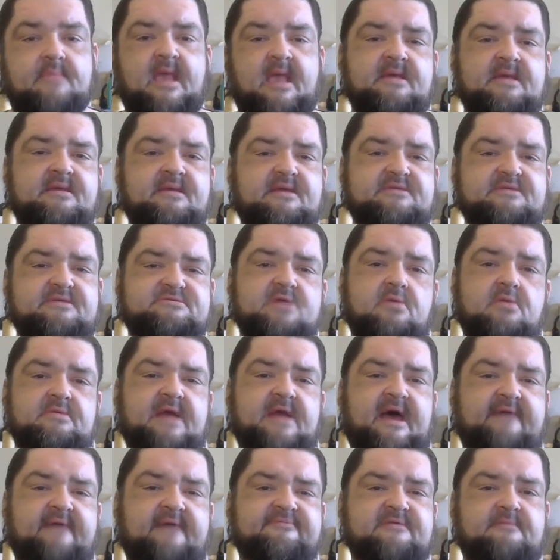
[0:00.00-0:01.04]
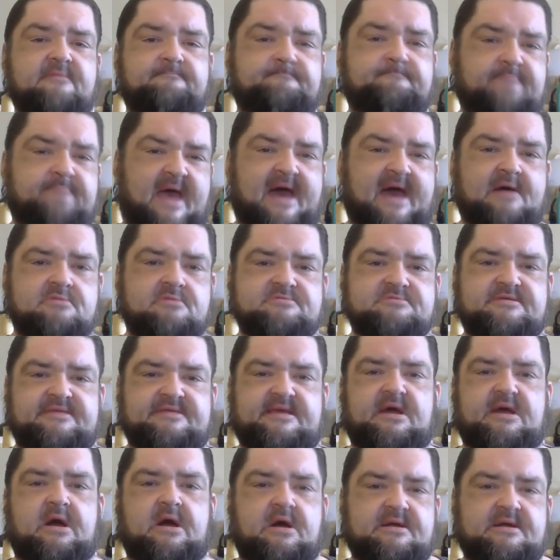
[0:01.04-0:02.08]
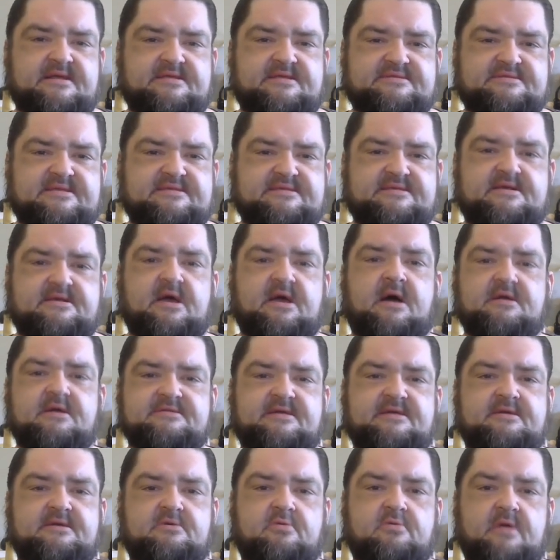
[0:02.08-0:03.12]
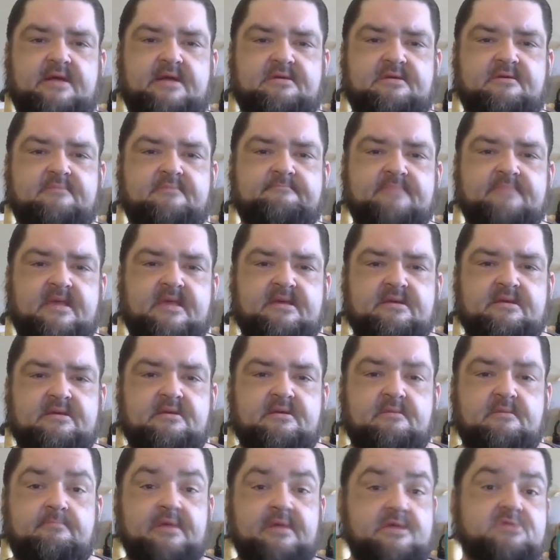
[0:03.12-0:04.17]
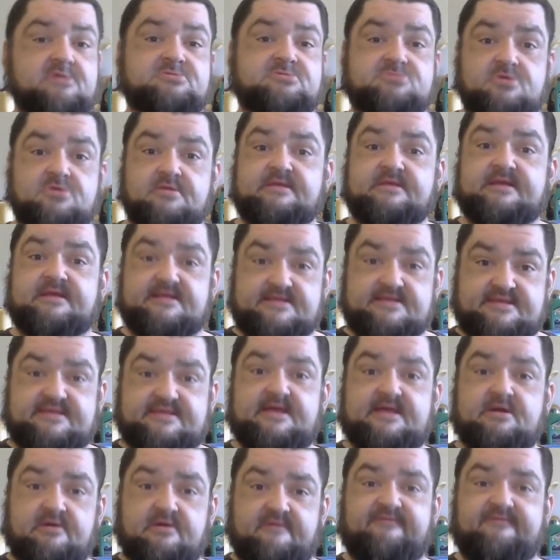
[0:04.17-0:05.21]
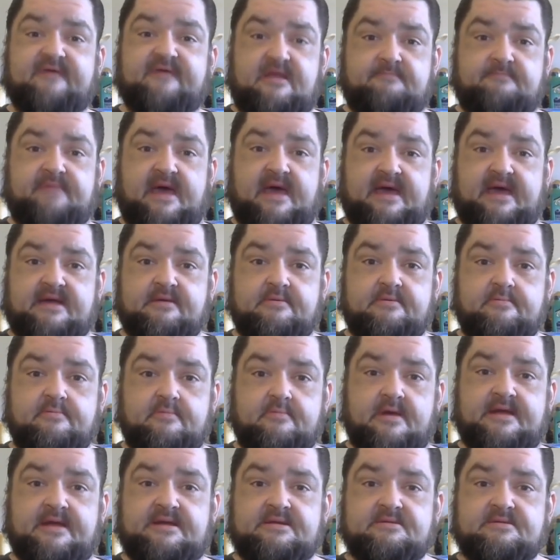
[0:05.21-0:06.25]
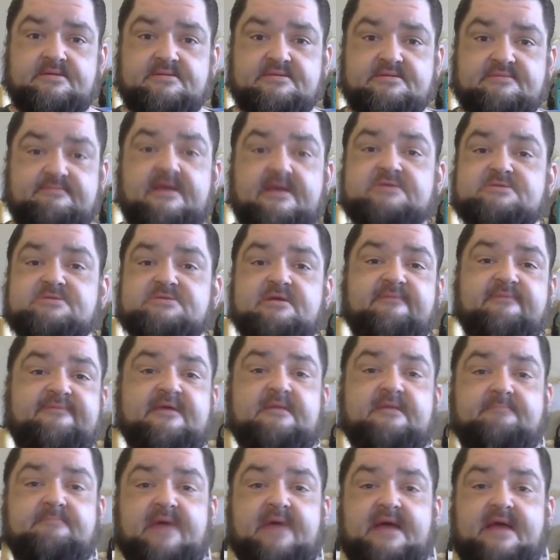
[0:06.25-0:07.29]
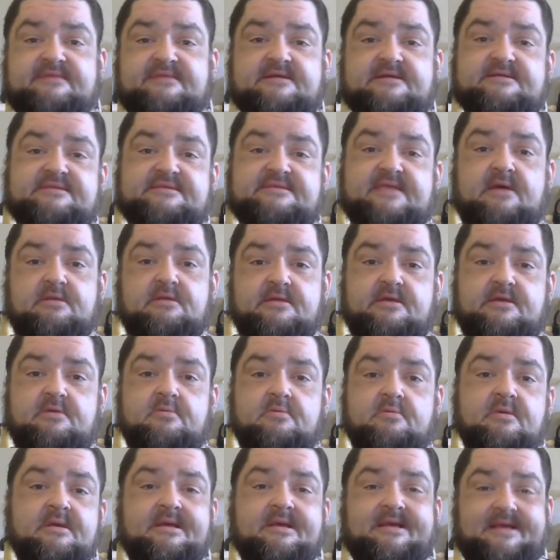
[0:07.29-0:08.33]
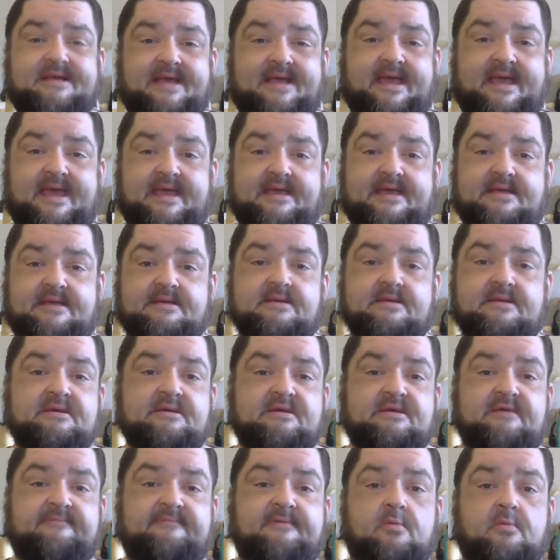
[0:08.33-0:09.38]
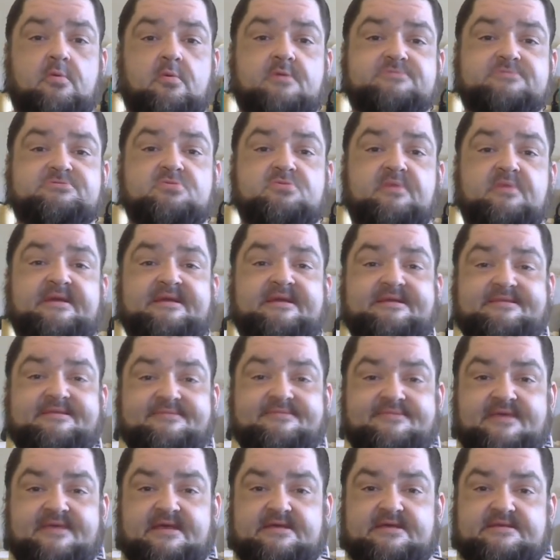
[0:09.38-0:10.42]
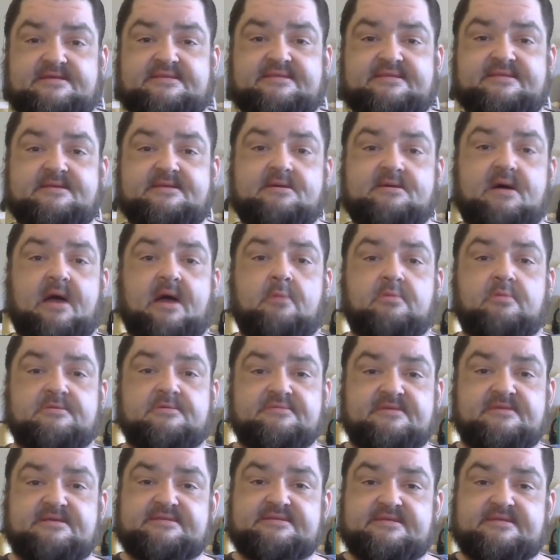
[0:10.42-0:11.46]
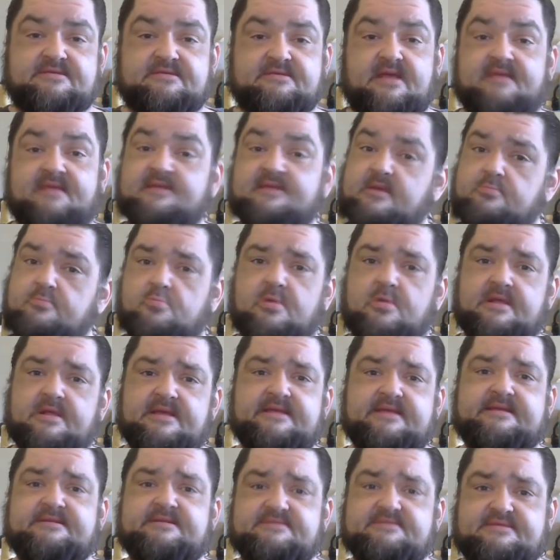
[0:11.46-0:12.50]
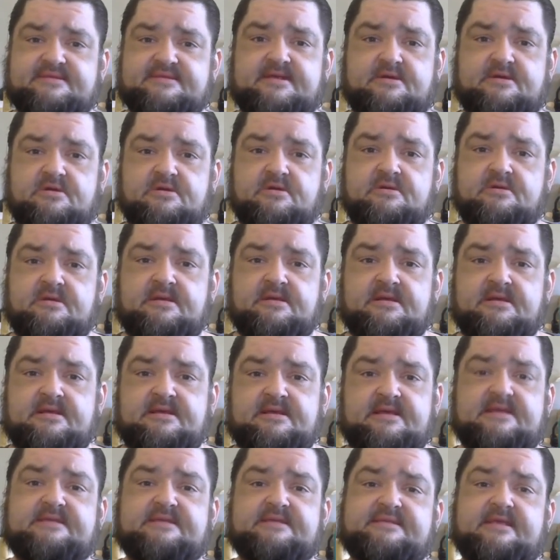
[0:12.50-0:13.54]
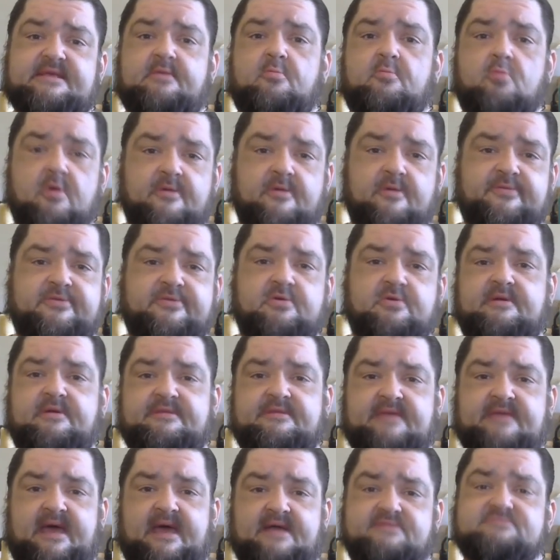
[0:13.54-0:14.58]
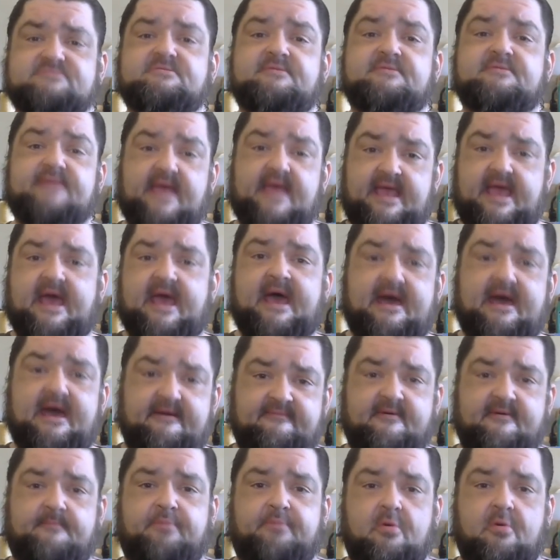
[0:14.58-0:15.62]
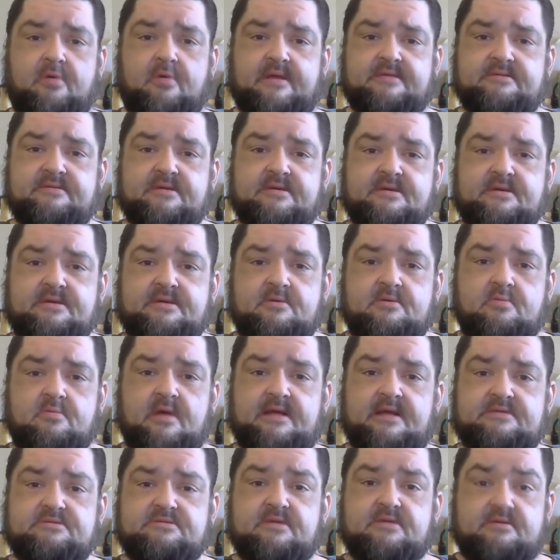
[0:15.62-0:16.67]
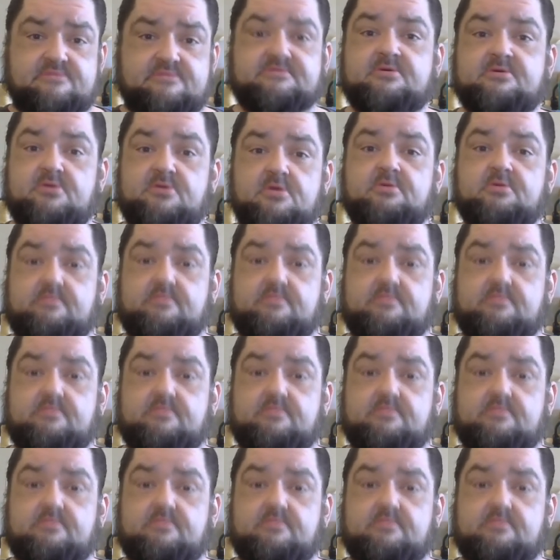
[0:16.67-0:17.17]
You don't have to bow to the audience as a content creator, but you should consider feedback, right? Especially feedback that is telling you, hey, if you weren't doing this, I would listen. And then really consider, is it worth doing that? Do they have a point, right? Do you